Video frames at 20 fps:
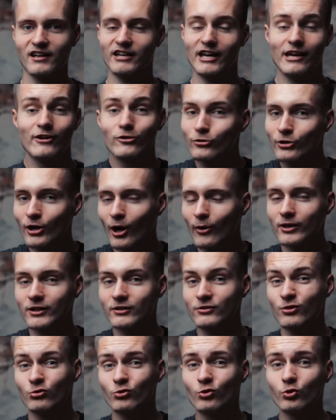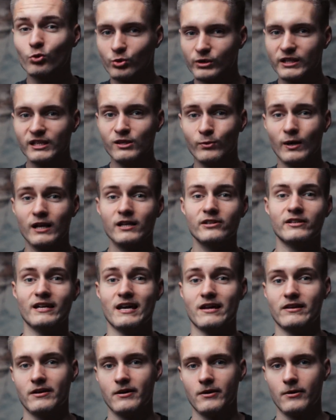and you're going to do really well in
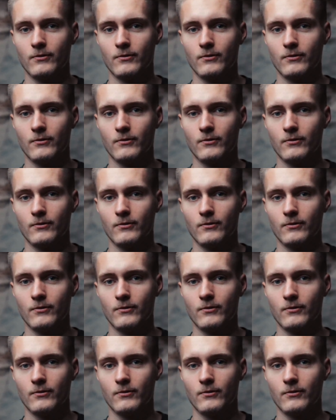it.